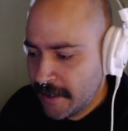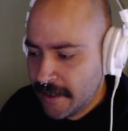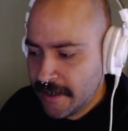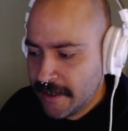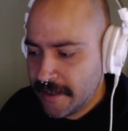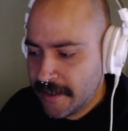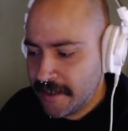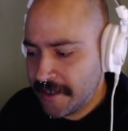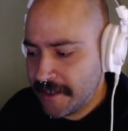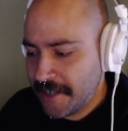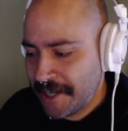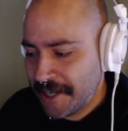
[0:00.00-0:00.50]

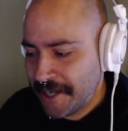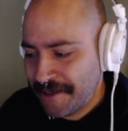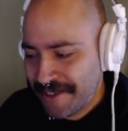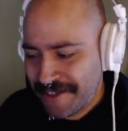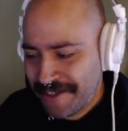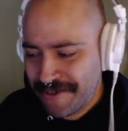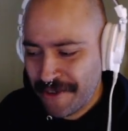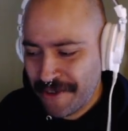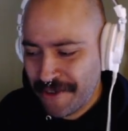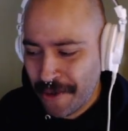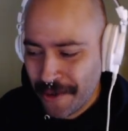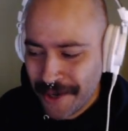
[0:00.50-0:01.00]
dealing with
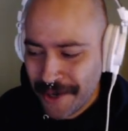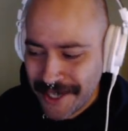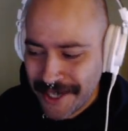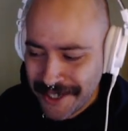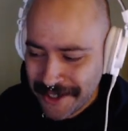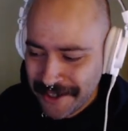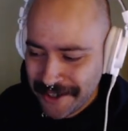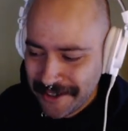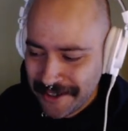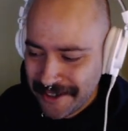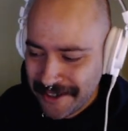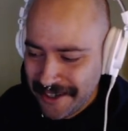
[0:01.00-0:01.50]
forward
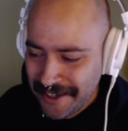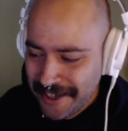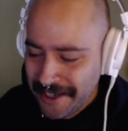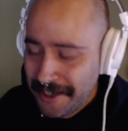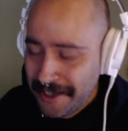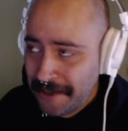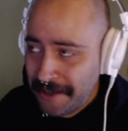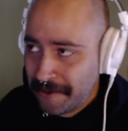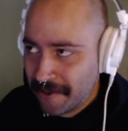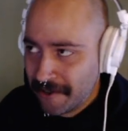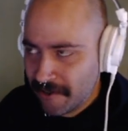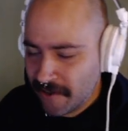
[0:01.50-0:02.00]
or
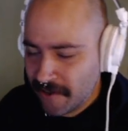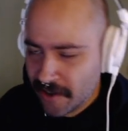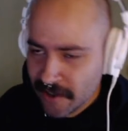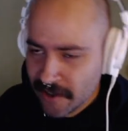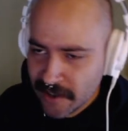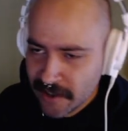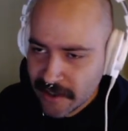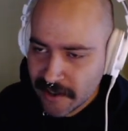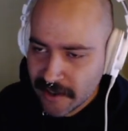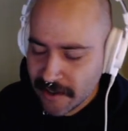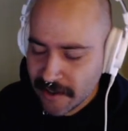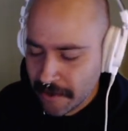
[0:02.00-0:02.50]

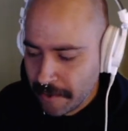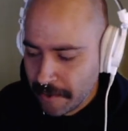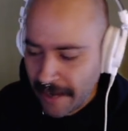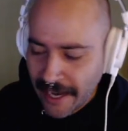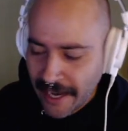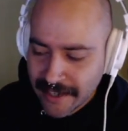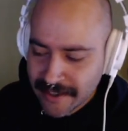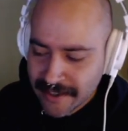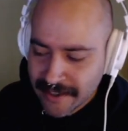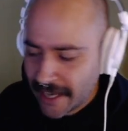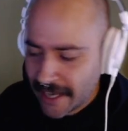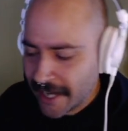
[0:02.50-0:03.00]
reverse or
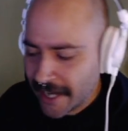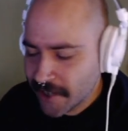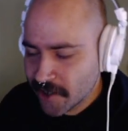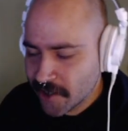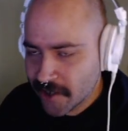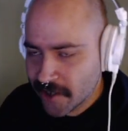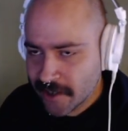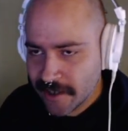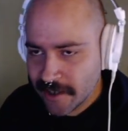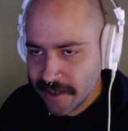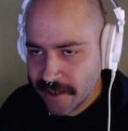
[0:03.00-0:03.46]
backslash. It's